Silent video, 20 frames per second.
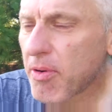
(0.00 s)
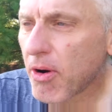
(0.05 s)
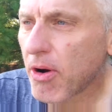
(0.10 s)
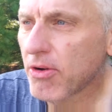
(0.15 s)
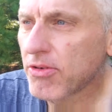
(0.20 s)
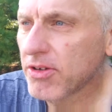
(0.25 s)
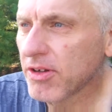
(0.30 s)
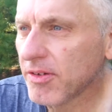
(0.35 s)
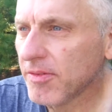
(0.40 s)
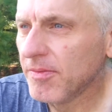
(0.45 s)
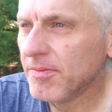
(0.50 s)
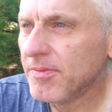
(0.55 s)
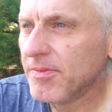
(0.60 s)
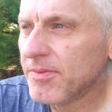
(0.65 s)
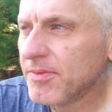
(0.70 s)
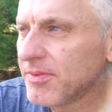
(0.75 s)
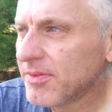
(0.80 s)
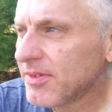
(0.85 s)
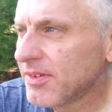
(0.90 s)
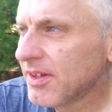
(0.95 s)
person.
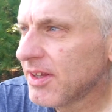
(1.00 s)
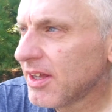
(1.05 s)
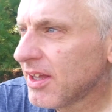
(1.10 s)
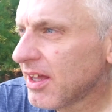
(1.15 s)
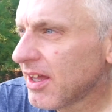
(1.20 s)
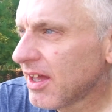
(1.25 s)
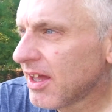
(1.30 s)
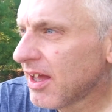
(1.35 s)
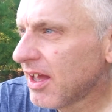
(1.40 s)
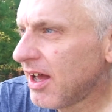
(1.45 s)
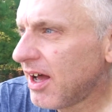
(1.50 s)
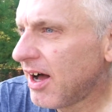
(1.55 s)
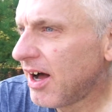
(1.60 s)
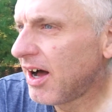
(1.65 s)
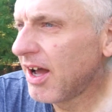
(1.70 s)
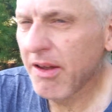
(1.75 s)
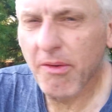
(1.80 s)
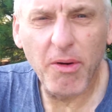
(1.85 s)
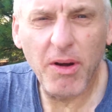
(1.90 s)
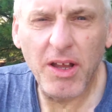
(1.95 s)

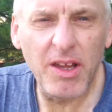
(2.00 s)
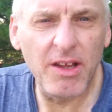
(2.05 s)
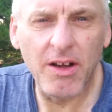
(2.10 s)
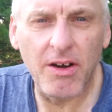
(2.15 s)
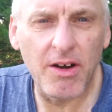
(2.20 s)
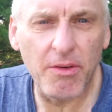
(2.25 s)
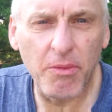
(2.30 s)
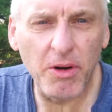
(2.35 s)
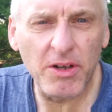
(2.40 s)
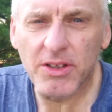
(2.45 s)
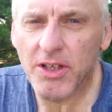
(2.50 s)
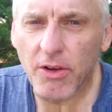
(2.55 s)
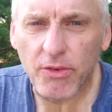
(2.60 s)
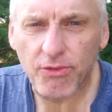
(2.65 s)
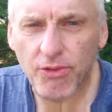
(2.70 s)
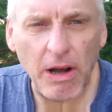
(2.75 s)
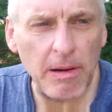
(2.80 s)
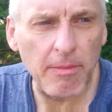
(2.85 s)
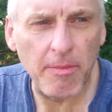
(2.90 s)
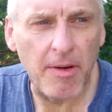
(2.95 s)
Uh, he, you know, he wasn't no
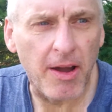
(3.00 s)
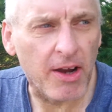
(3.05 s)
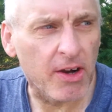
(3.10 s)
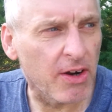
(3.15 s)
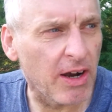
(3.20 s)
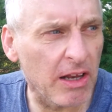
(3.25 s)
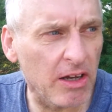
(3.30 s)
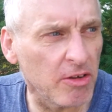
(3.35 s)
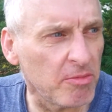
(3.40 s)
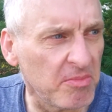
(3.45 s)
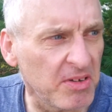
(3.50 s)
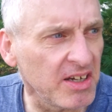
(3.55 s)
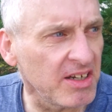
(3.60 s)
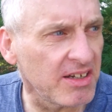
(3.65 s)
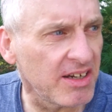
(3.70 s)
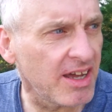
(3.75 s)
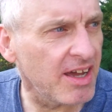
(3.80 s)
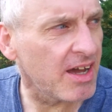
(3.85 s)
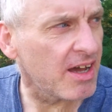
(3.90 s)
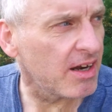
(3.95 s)
troublemaker, I don't
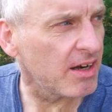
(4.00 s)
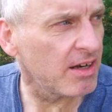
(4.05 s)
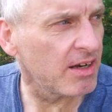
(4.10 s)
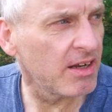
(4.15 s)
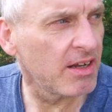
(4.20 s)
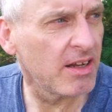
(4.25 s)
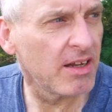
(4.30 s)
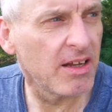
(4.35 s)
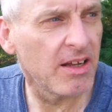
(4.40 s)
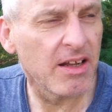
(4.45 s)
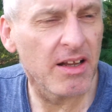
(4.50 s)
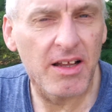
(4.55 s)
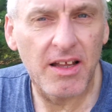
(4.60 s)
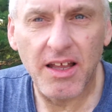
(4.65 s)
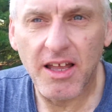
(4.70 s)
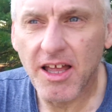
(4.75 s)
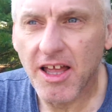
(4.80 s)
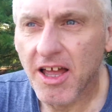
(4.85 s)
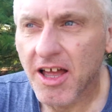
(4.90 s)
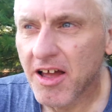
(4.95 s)
mean that.
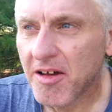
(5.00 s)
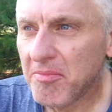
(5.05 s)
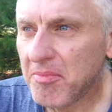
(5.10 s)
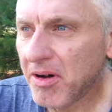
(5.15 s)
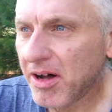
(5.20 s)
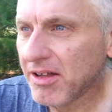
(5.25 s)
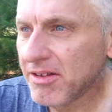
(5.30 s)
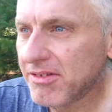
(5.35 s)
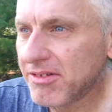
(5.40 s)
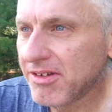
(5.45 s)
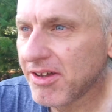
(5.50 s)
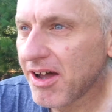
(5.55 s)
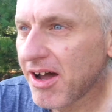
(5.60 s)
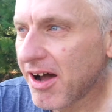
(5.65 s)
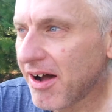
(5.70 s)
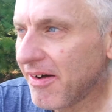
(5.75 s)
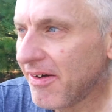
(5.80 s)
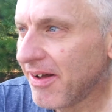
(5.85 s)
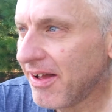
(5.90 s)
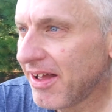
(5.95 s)
But
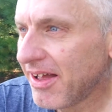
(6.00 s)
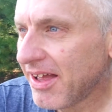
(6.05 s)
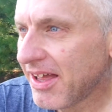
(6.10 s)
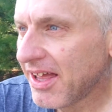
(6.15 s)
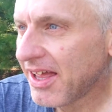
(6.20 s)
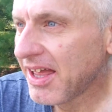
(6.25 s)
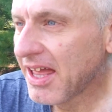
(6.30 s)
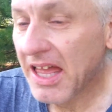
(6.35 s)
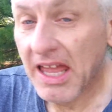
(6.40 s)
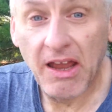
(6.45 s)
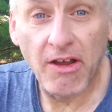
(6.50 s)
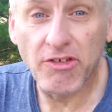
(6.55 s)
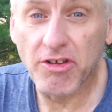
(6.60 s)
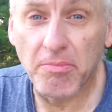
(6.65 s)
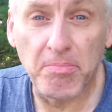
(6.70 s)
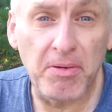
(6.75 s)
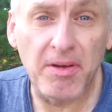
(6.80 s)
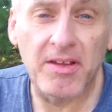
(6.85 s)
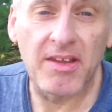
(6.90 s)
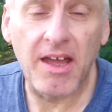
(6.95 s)
uh, he was
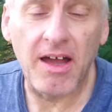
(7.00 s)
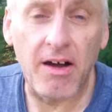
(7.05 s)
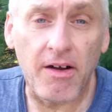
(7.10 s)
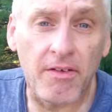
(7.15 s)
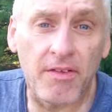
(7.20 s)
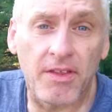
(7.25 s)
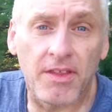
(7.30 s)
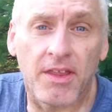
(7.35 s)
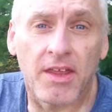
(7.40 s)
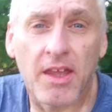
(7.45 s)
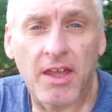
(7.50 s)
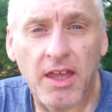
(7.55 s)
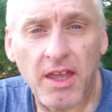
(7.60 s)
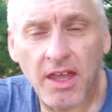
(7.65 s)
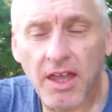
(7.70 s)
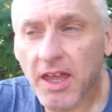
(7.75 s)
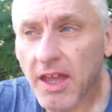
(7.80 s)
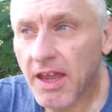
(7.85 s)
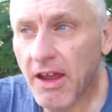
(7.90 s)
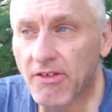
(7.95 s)
a bit, now,
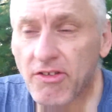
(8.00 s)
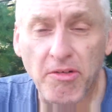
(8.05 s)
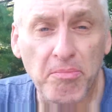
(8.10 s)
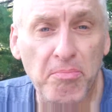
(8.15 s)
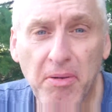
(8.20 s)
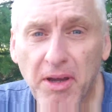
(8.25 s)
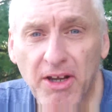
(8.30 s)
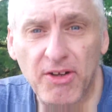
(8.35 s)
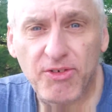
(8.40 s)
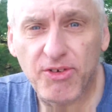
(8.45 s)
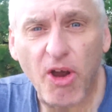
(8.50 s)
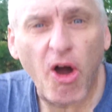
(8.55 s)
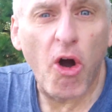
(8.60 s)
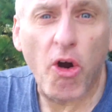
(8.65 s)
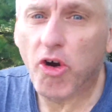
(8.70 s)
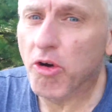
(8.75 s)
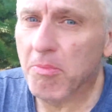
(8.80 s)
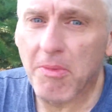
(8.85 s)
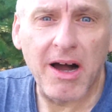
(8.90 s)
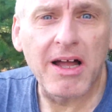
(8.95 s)
he's a big
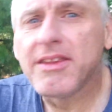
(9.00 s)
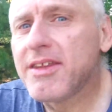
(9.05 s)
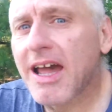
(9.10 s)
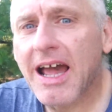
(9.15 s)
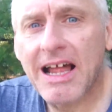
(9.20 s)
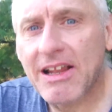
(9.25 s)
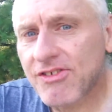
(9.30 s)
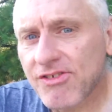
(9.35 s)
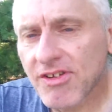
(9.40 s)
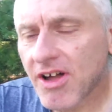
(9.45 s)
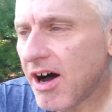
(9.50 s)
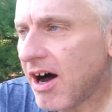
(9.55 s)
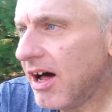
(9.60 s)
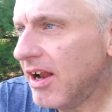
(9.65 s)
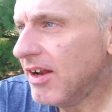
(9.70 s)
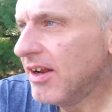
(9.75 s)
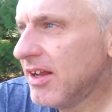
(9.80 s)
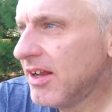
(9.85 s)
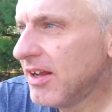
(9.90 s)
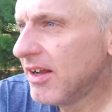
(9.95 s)
joker, my dad's not,
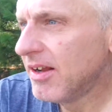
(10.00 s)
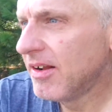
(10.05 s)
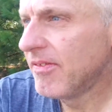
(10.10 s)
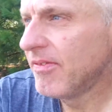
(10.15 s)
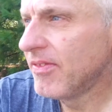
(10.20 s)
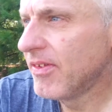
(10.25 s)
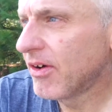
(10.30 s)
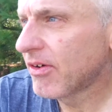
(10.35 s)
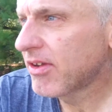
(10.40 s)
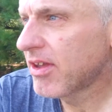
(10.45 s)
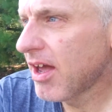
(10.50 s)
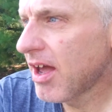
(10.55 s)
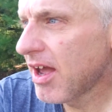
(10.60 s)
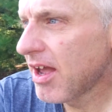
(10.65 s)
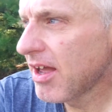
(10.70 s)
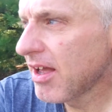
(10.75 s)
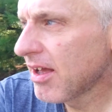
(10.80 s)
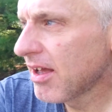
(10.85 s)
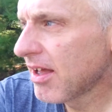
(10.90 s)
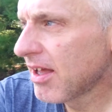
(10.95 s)

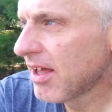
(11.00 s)
okay?